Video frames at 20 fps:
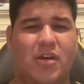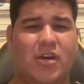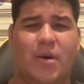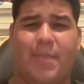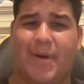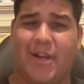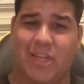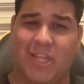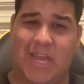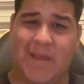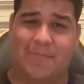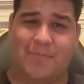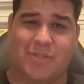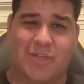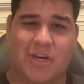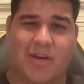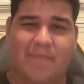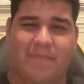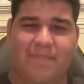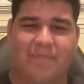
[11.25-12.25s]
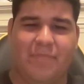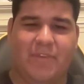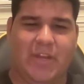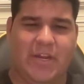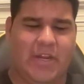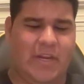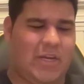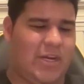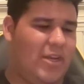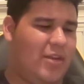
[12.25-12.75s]
on my laptop that
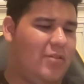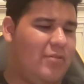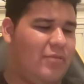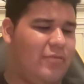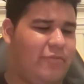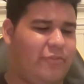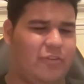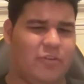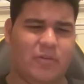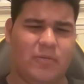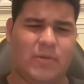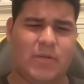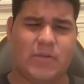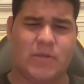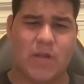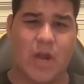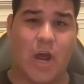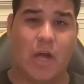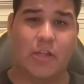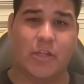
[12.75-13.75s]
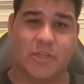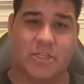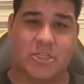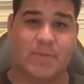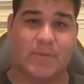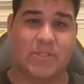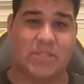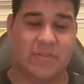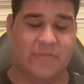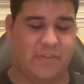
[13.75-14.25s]
I got for college
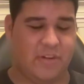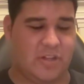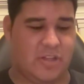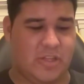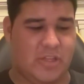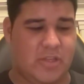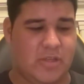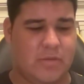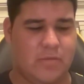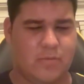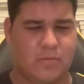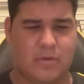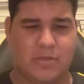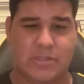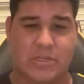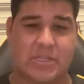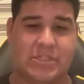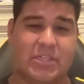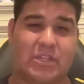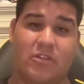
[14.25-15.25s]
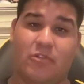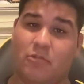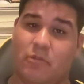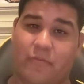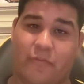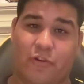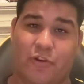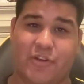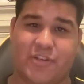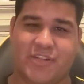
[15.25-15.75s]
specifically, or should I say
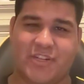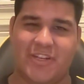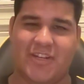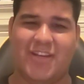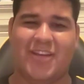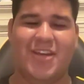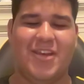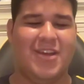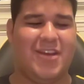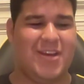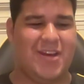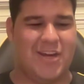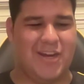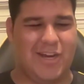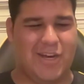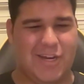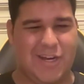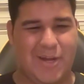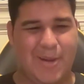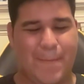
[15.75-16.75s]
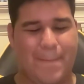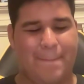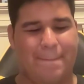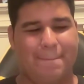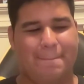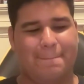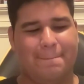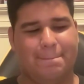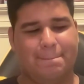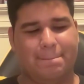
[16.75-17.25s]
university? Um,
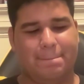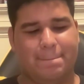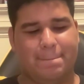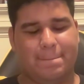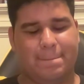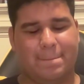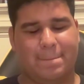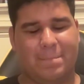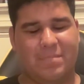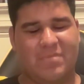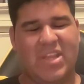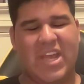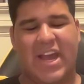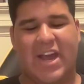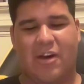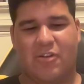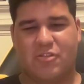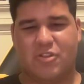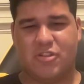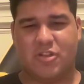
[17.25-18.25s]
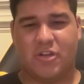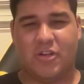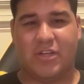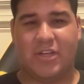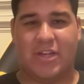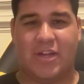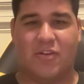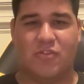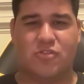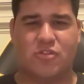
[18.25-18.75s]
yeah, I'll start
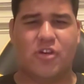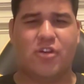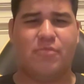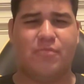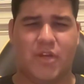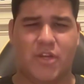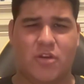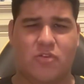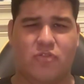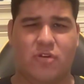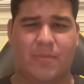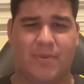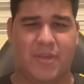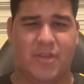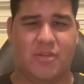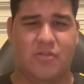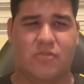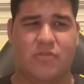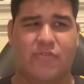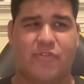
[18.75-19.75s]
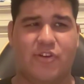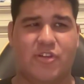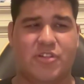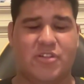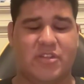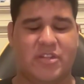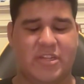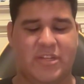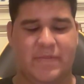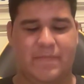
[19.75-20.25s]
that. I'll start my going to my
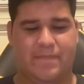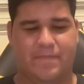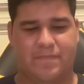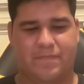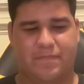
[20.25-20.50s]
university